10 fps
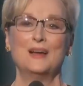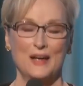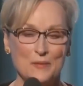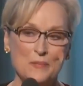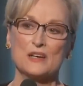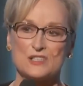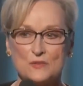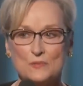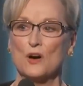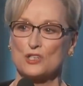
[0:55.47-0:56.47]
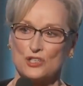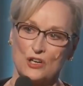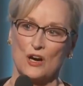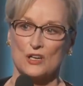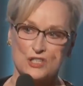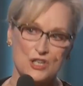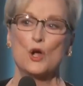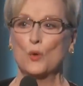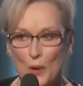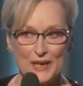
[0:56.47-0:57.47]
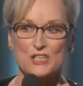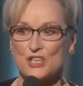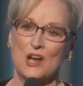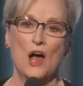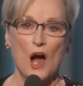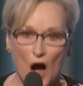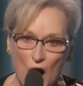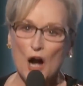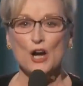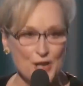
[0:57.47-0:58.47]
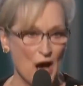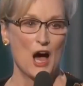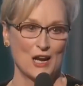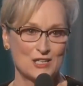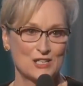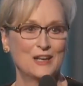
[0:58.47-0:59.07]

and mixed martial arts, which are not